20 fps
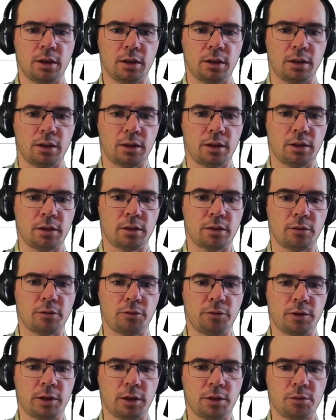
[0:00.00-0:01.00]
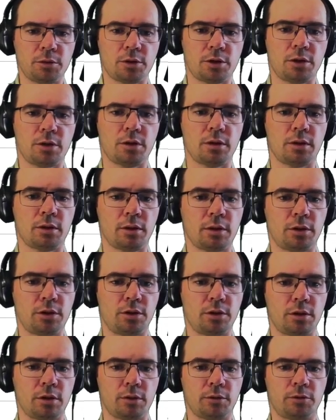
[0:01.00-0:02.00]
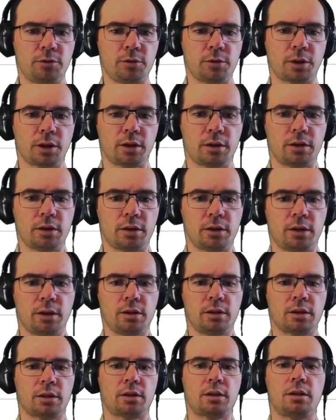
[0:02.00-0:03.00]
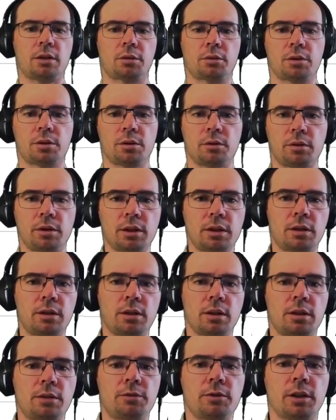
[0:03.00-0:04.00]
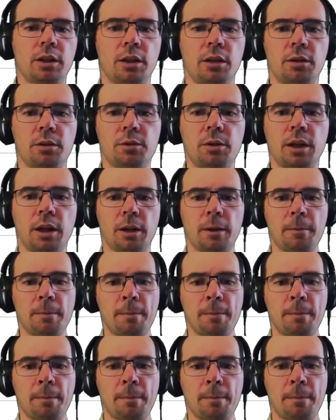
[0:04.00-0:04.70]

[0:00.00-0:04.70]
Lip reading: and found for it at index 0. So that's fine. Okay.